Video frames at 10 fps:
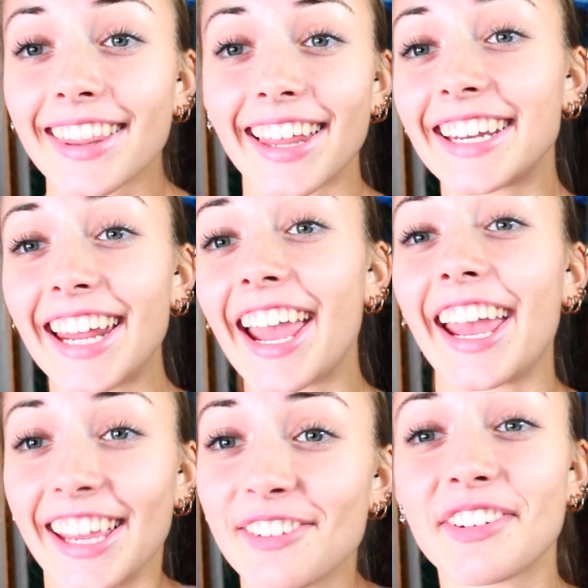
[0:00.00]
like,
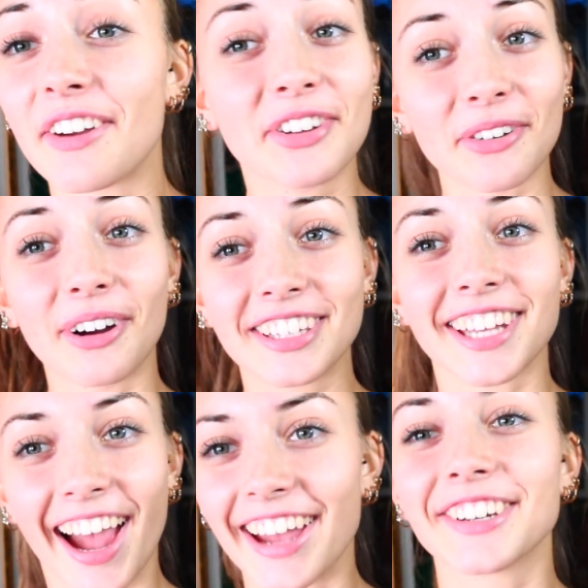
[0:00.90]
dang, even after one
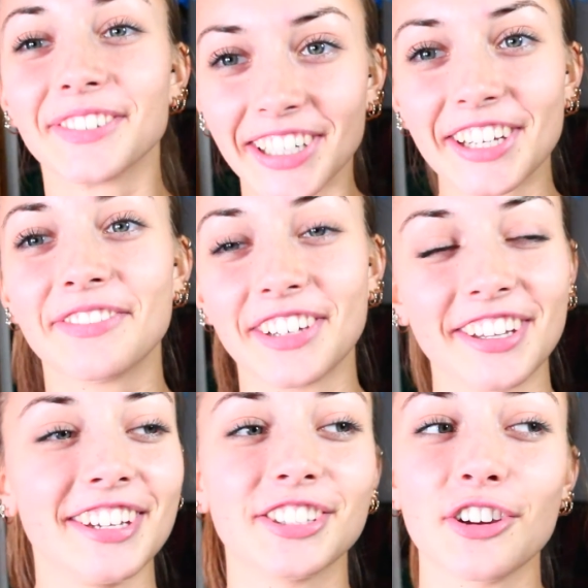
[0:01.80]
set, I can really feel
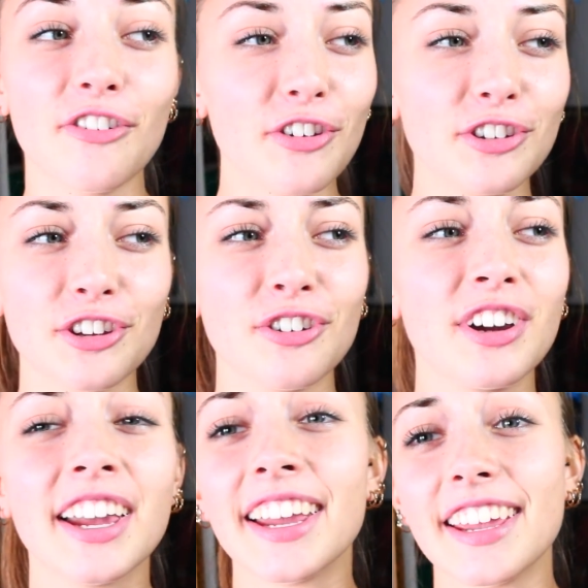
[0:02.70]
these. So if you do
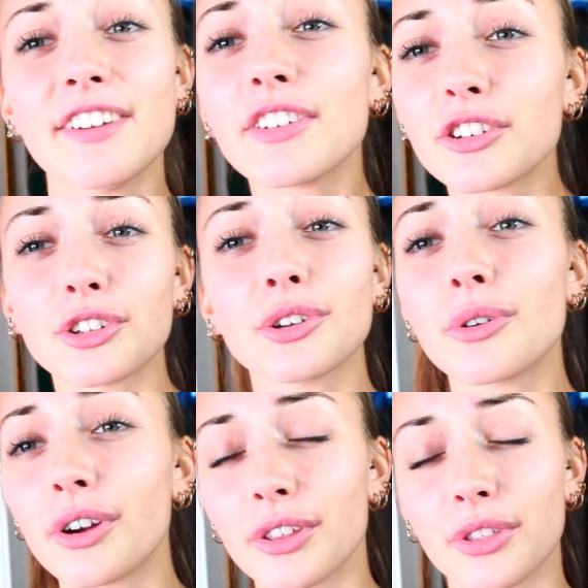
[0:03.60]
even two
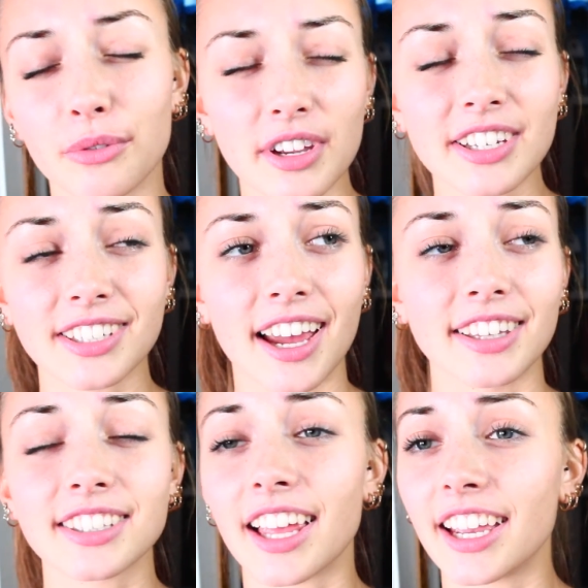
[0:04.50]
or three
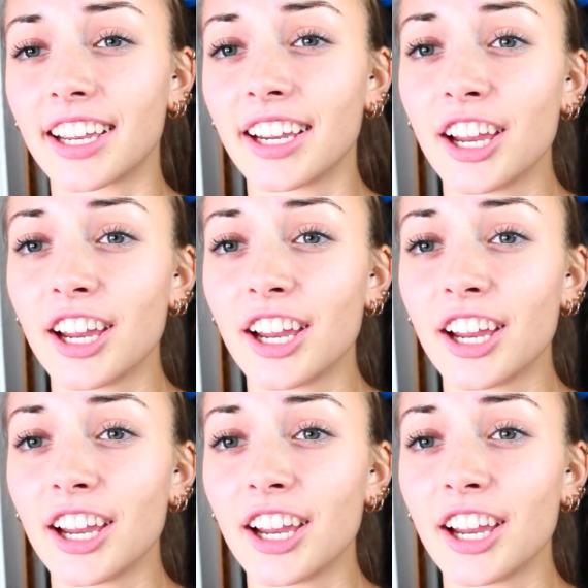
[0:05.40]
sets, like,